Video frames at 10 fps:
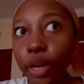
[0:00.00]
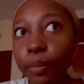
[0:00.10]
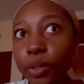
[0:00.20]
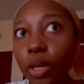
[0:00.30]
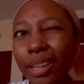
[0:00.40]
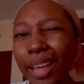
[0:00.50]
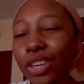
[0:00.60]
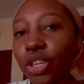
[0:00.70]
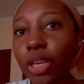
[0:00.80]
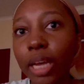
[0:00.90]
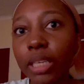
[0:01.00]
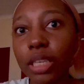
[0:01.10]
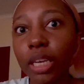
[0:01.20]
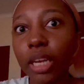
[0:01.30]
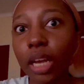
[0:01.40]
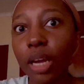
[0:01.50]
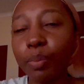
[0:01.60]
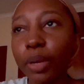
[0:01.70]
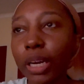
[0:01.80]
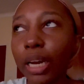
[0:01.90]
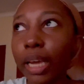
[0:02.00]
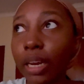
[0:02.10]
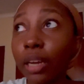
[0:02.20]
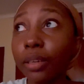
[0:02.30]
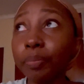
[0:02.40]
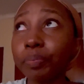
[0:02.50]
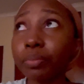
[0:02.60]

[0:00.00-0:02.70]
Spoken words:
So I'll catch you guys a bit later,